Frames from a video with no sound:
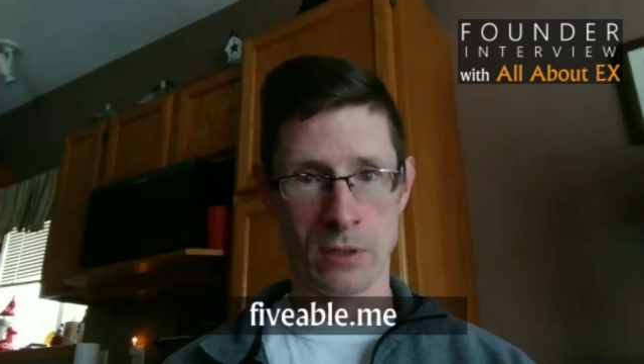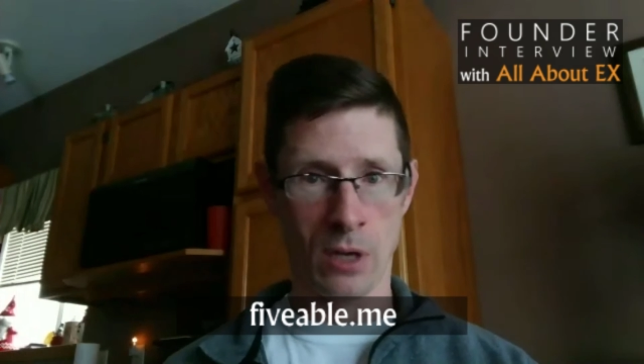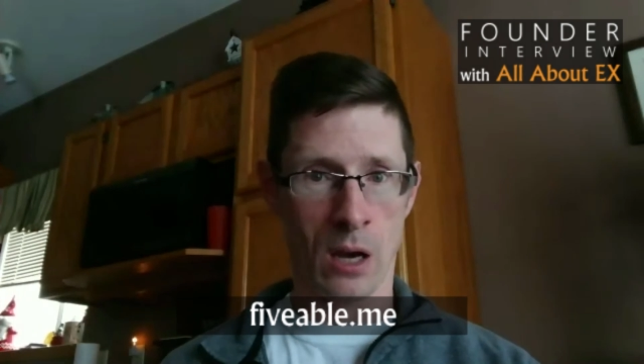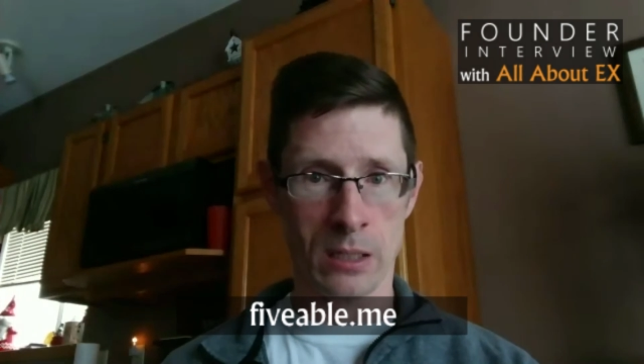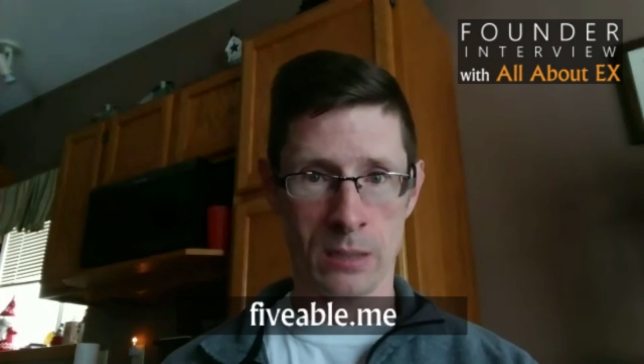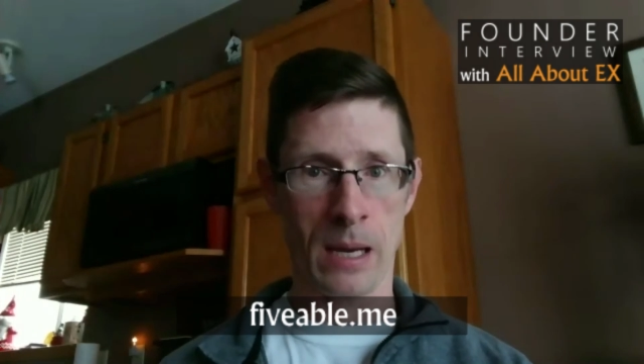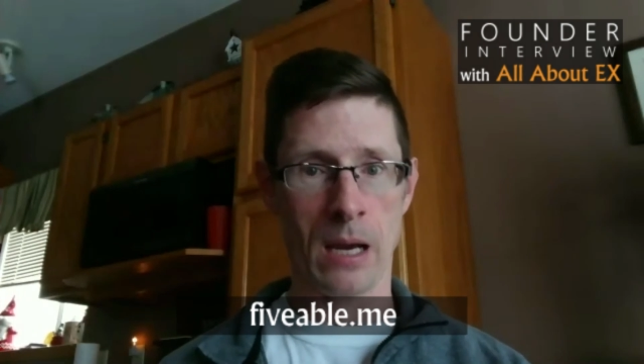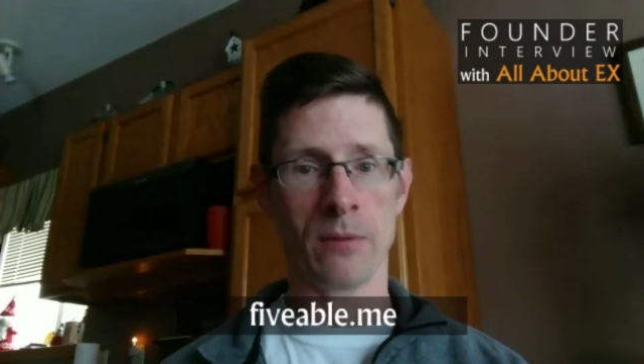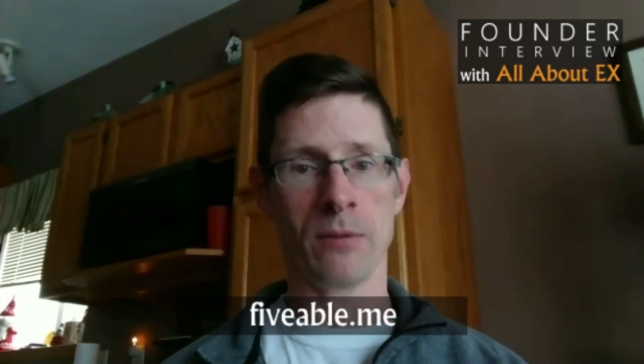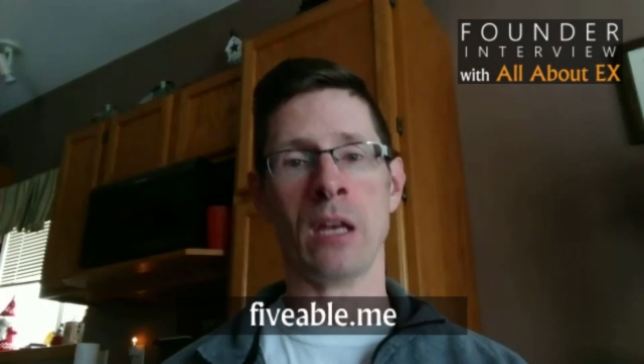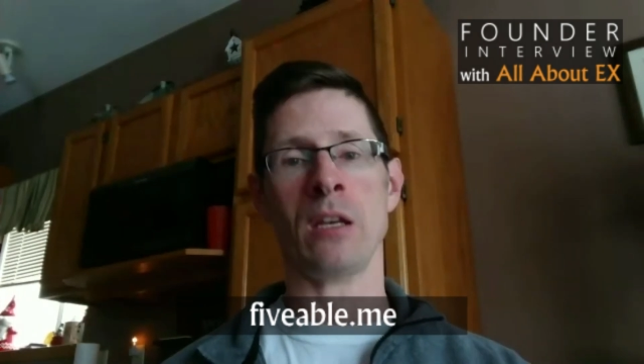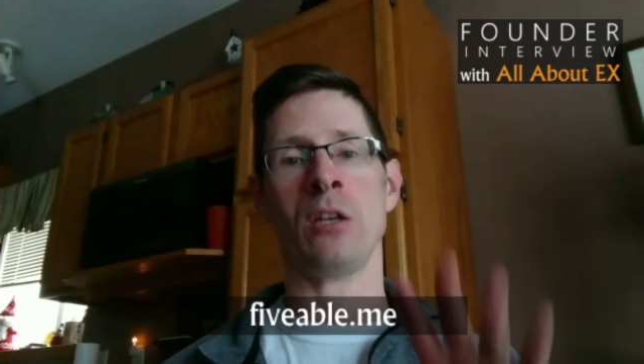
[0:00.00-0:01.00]
talked about
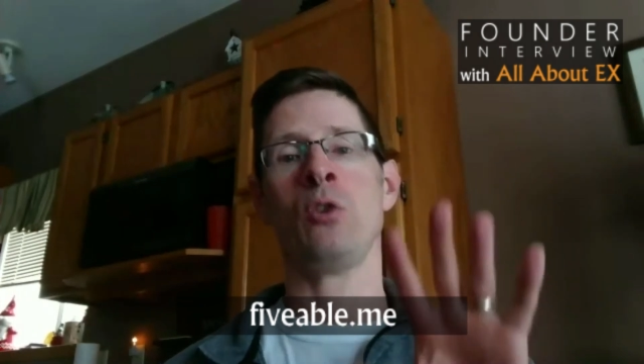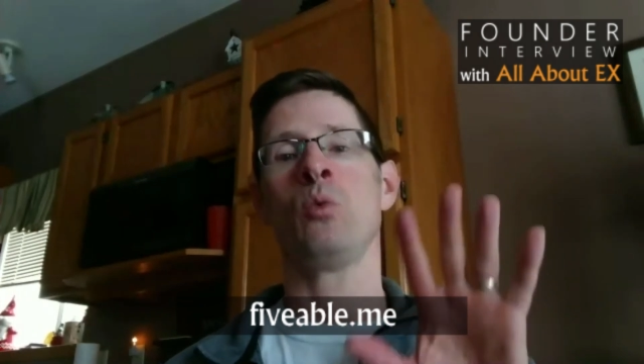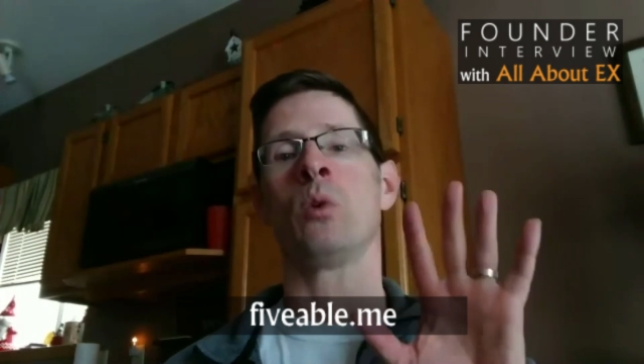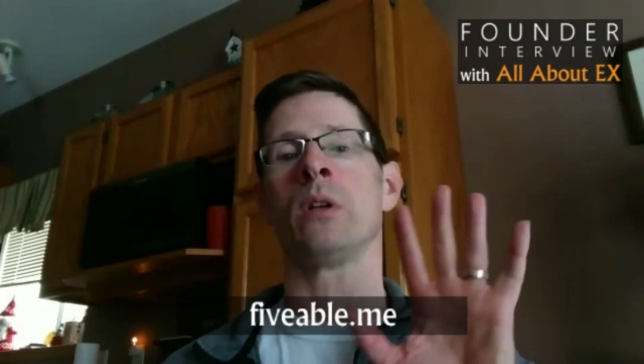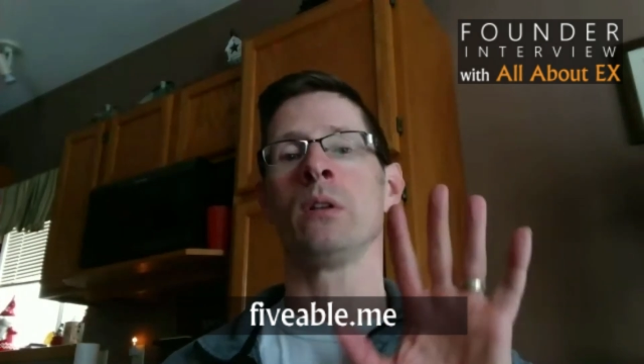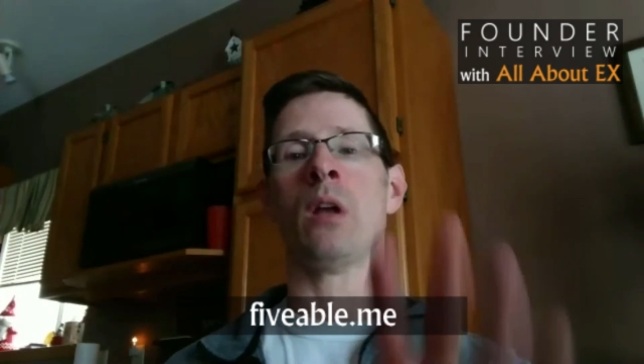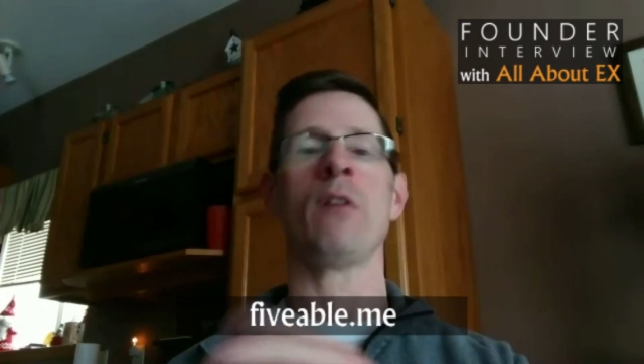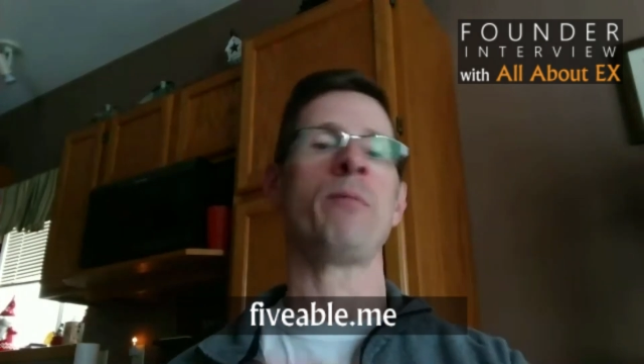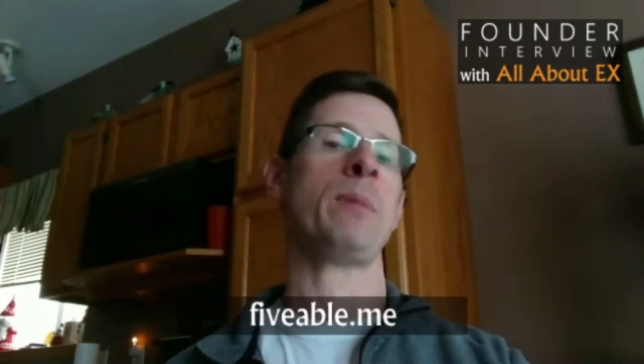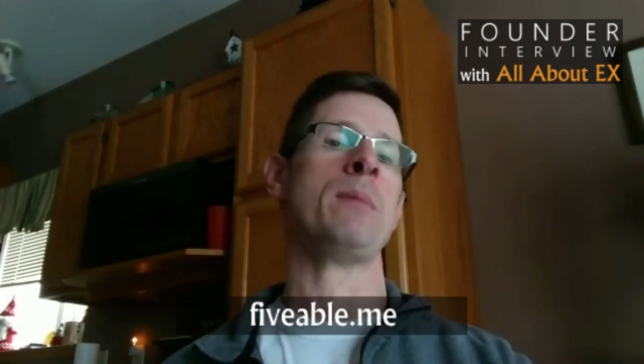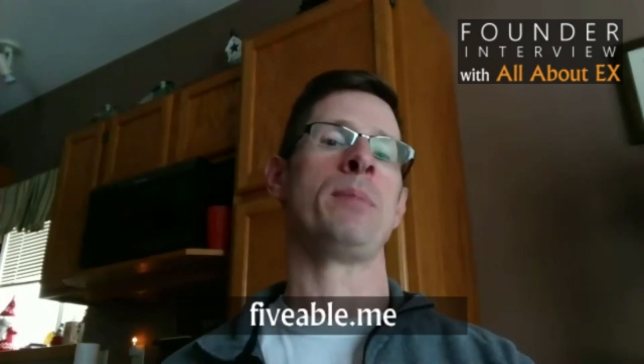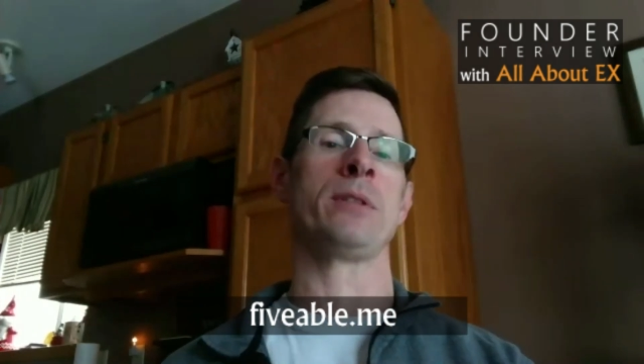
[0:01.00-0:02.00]
that you would love
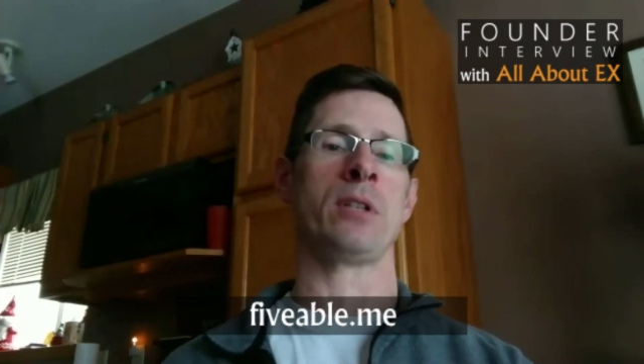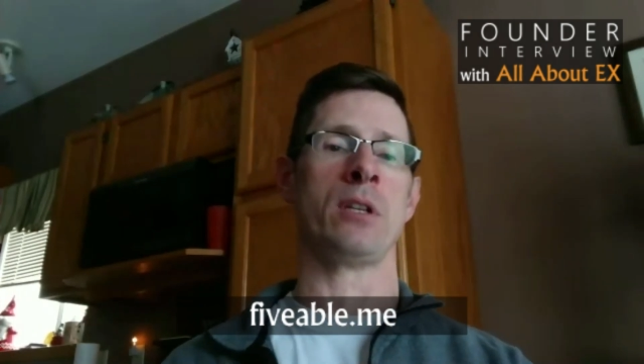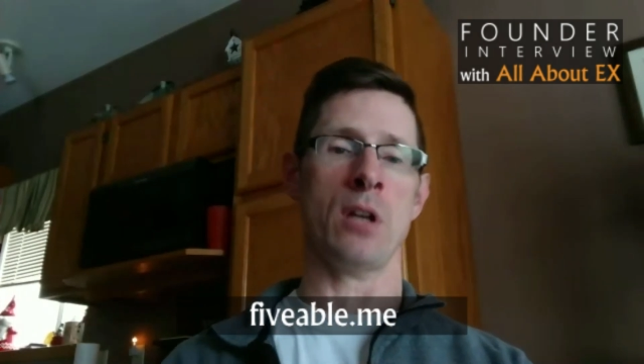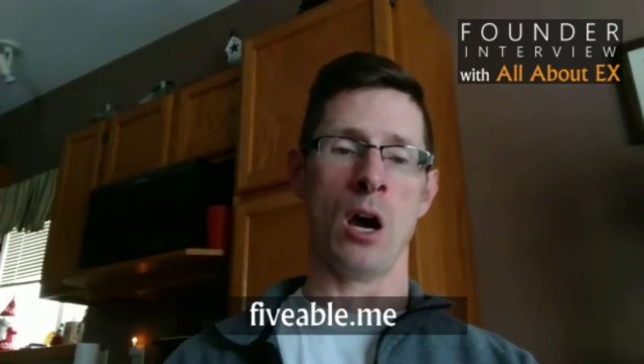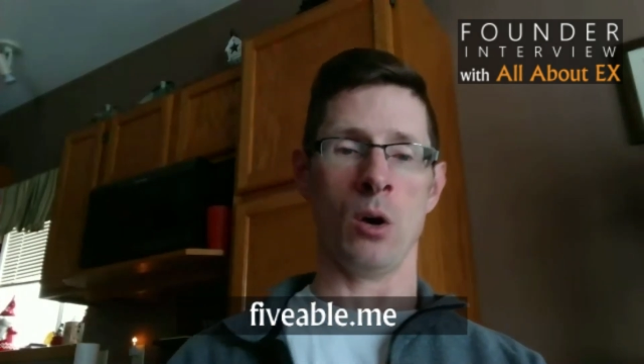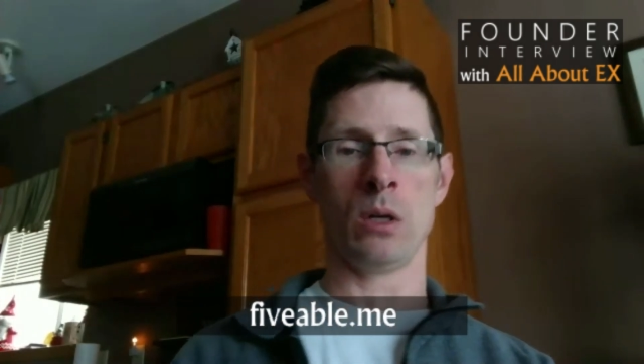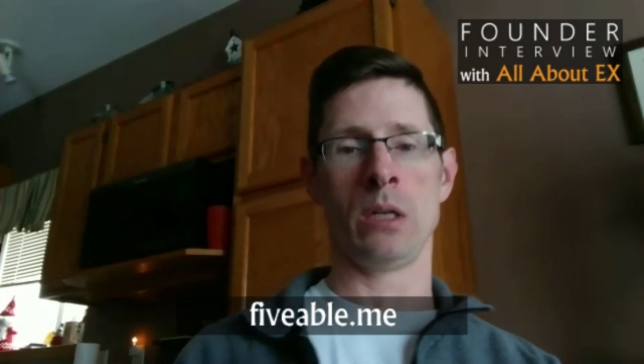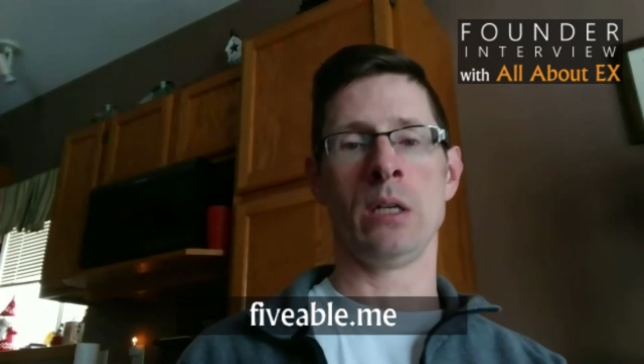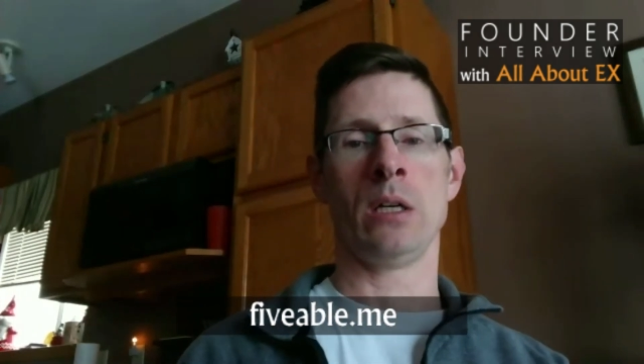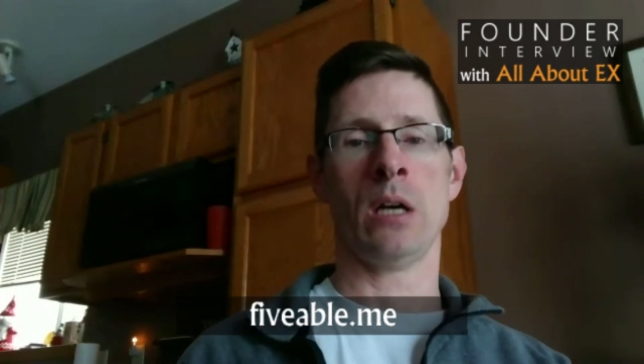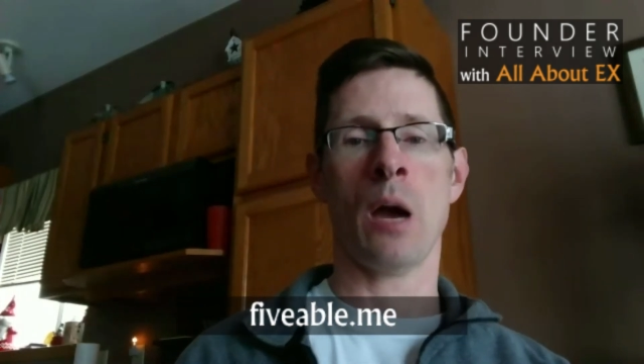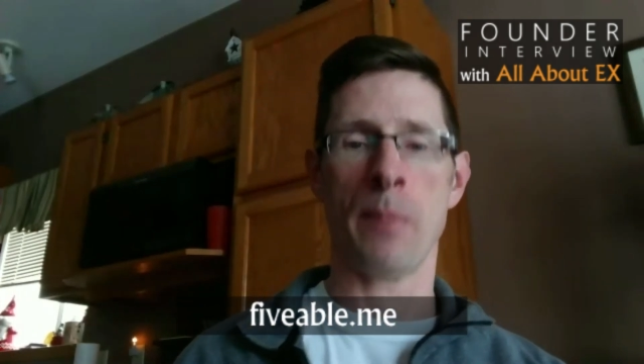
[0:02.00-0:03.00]
people to know
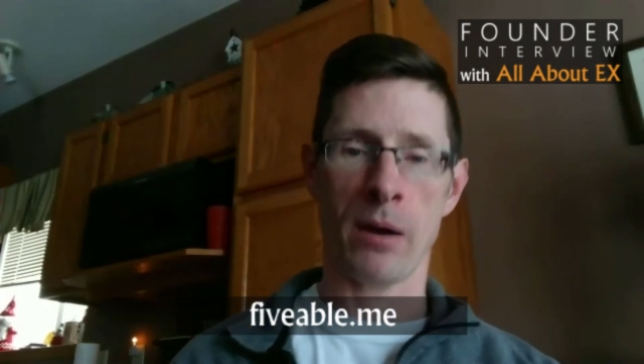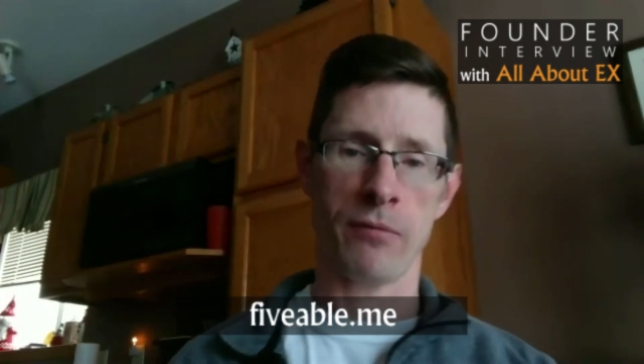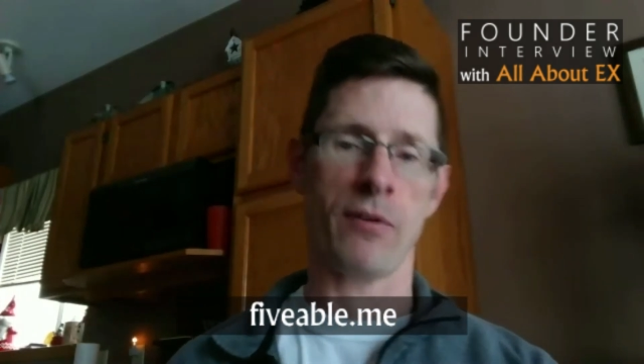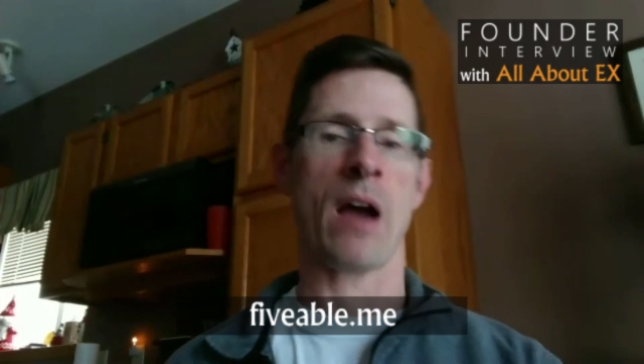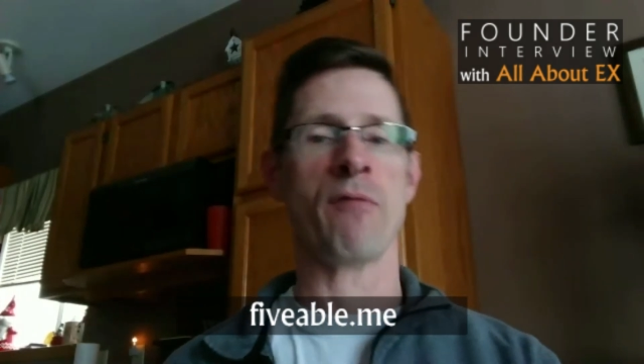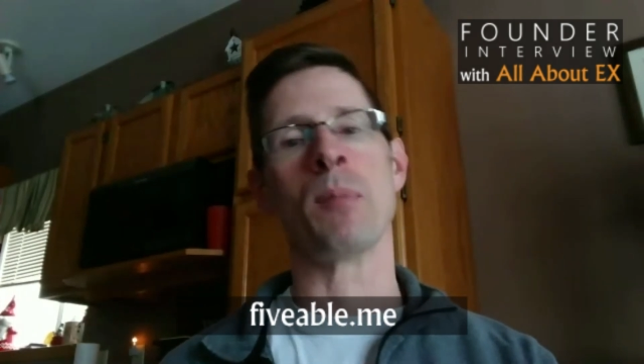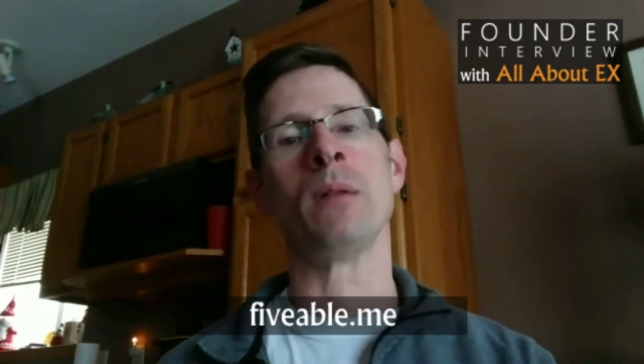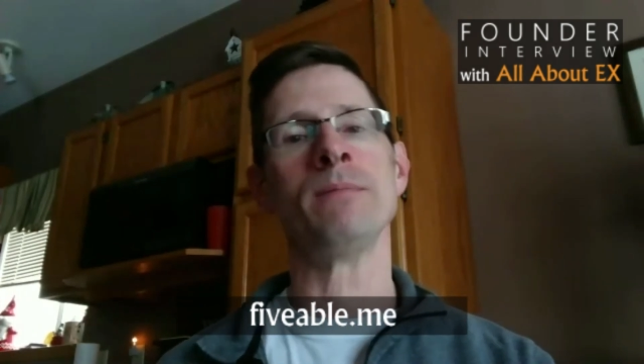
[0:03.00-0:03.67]
about Fiveable?